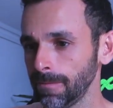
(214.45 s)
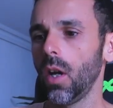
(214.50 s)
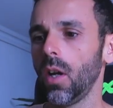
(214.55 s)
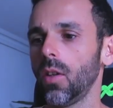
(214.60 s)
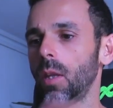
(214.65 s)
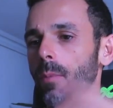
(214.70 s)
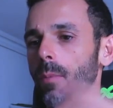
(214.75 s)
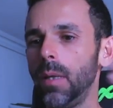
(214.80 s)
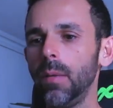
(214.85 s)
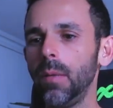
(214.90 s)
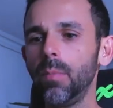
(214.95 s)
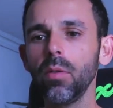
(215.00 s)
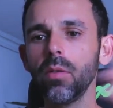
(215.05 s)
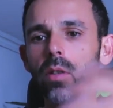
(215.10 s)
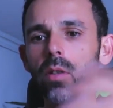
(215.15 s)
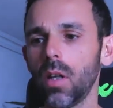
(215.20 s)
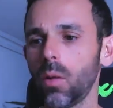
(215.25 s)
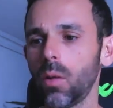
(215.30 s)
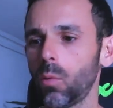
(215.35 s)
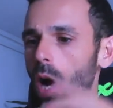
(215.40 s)
the people
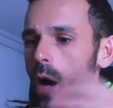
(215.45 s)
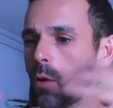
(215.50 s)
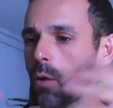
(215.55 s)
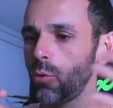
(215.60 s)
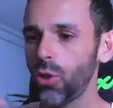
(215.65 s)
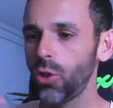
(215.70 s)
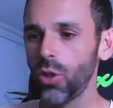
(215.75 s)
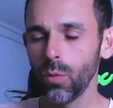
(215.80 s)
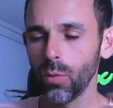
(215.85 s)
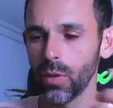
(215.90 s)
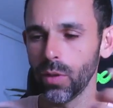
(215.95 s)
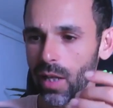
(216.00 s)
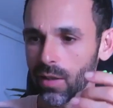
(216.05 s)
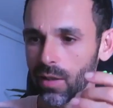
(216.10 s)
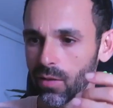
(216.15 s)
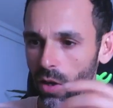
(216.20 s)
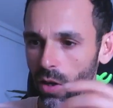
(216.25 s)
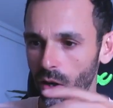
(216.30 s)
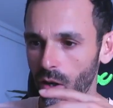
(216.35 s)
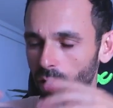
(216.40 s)
around you that
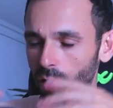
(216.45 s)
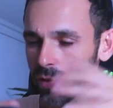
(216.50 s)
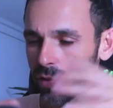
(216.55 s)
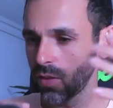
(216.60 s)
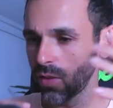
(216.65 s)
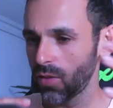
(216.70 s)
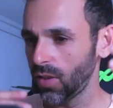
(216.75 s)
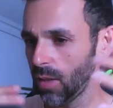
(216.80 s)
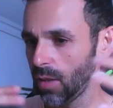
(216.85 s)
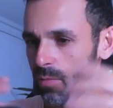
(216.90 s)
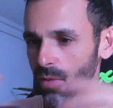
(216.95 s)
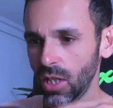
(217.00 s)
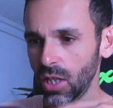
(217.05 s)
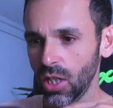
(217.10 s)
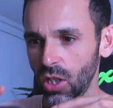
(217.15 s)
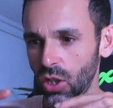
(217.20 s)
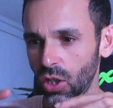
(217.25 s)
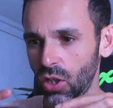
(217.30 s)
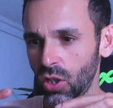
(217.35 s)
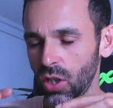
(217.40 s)
are on the same
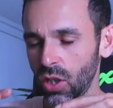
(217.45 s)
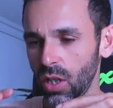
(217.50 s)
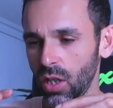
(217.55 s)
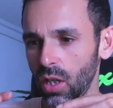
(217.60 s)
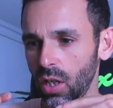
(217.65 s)
niche,